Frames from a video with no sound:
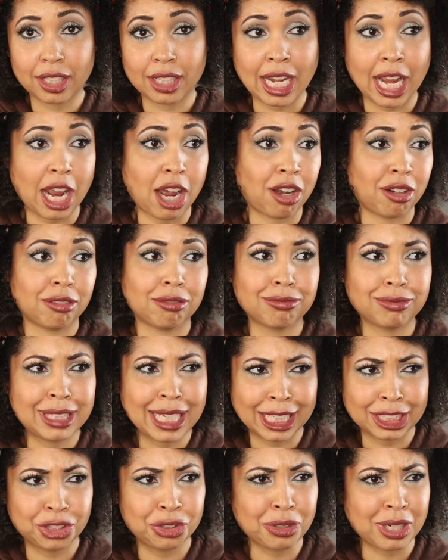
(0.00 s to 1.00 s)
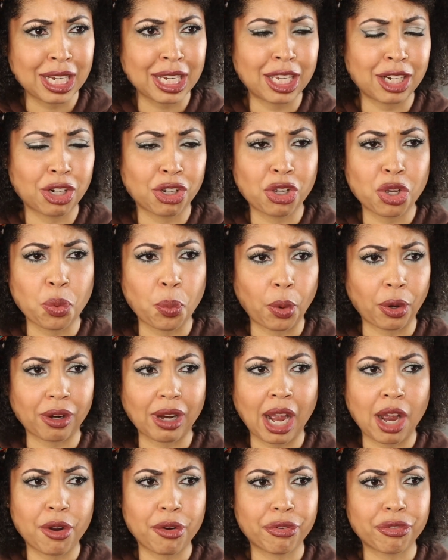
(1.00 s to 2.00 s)
Now, yes, you can get a good
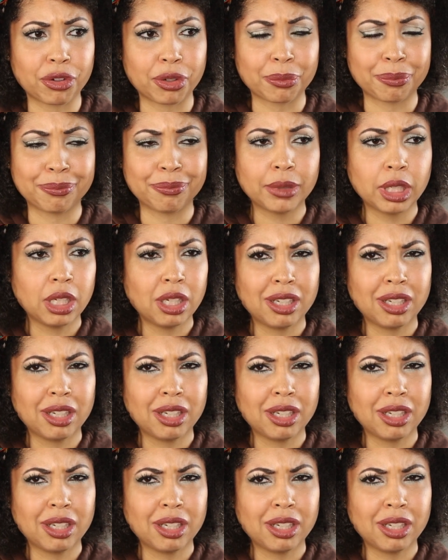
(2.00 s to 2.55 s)
workout from,